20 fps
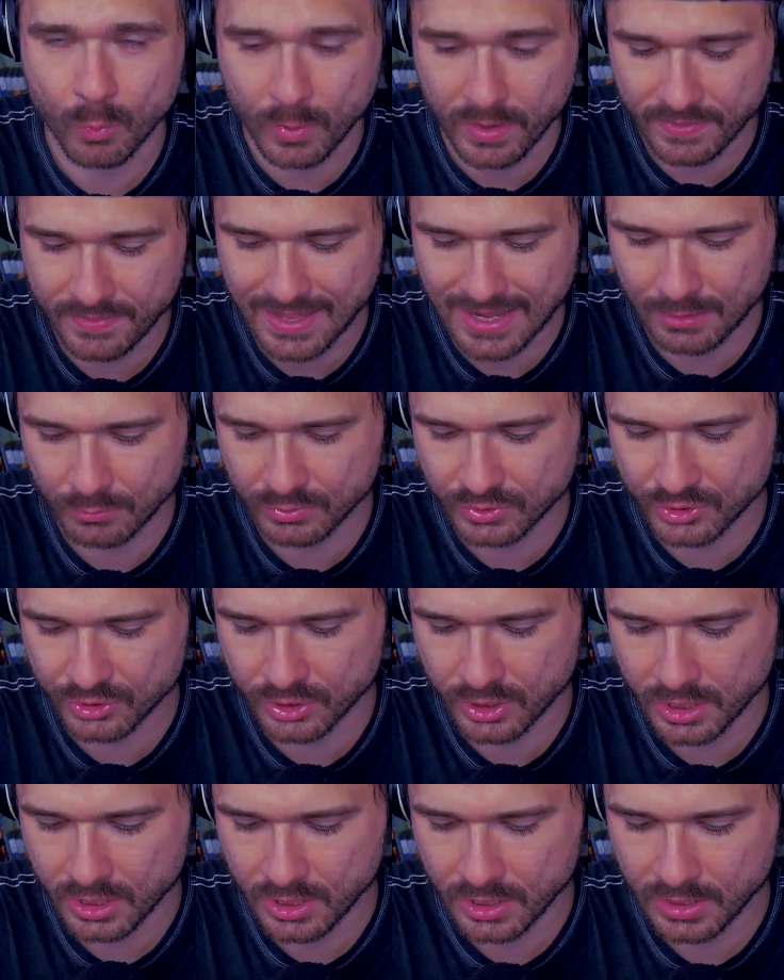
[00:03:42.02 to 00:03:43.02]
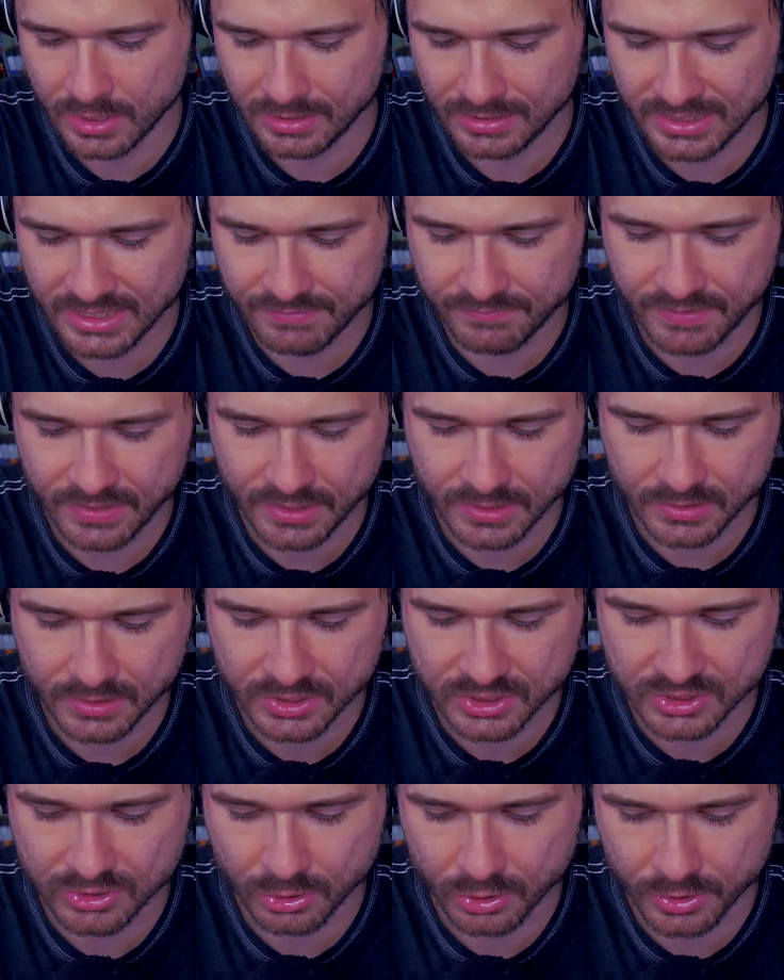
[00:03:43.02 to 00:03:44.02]
Without leaving
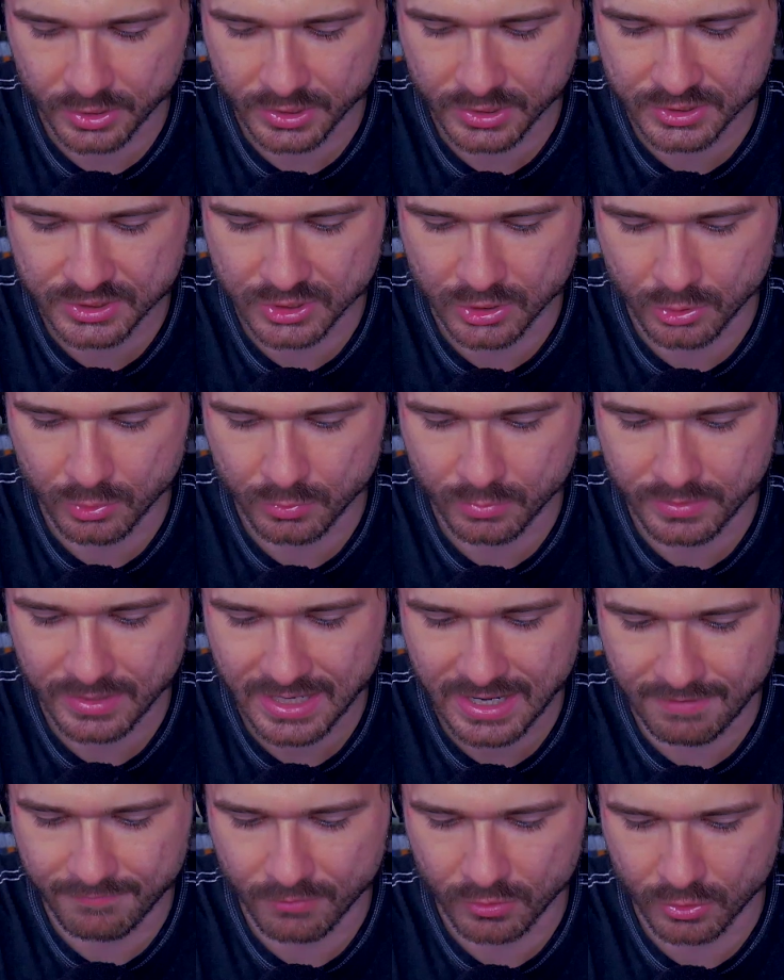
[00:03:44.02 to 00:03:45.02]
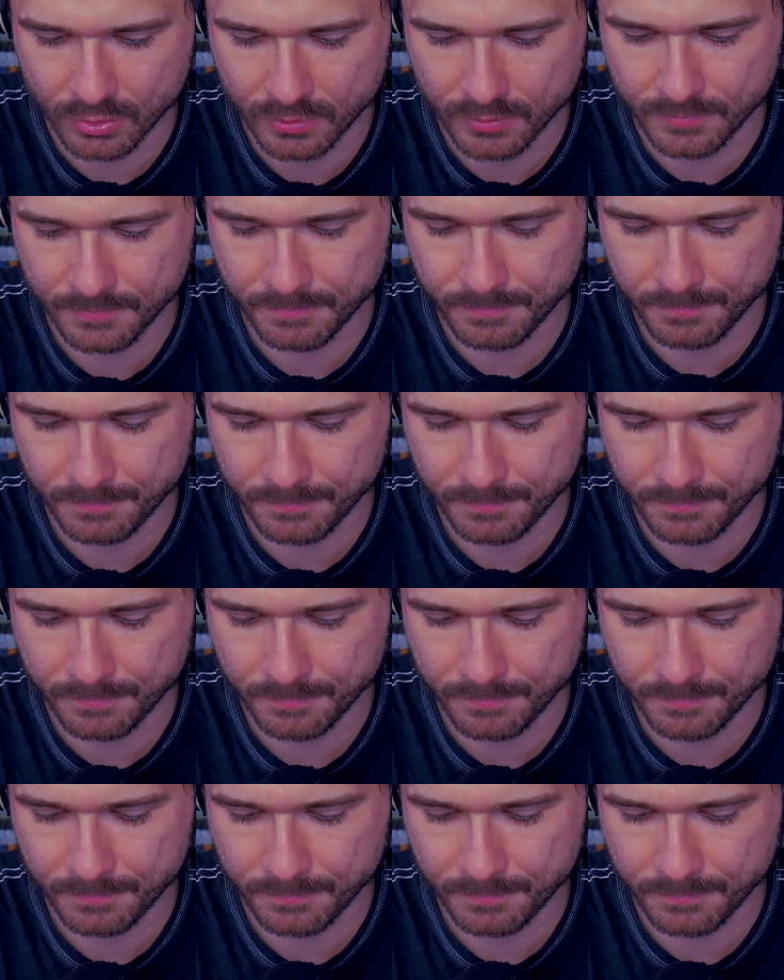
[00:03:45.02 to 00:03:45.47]
the starting zone ever.